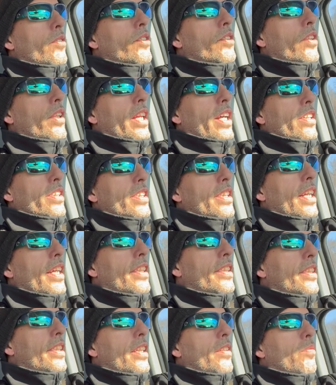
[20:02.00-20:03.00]

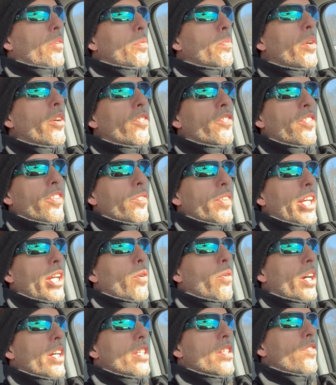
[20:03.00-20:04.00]
2019. We moved from Key
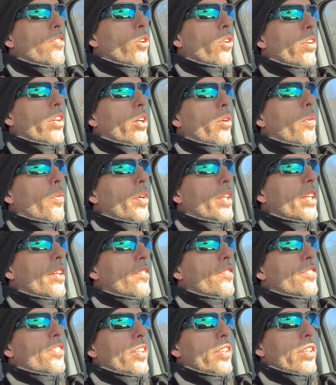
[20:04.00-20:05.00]
West, Florida. Where we
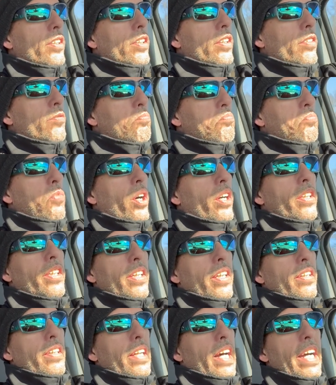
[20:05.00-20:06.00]
lived for what
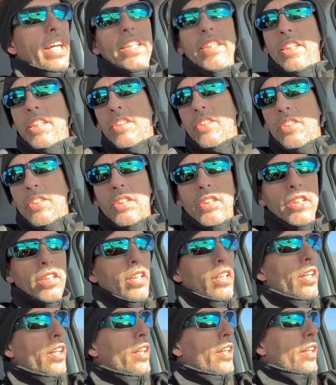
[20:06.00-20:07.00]
nine years, mm
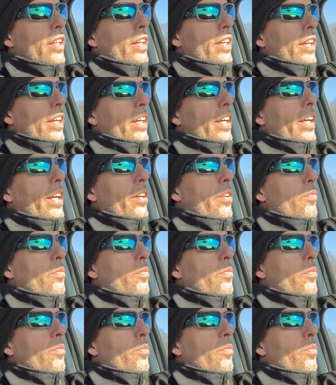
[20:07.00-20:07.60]
-hmm.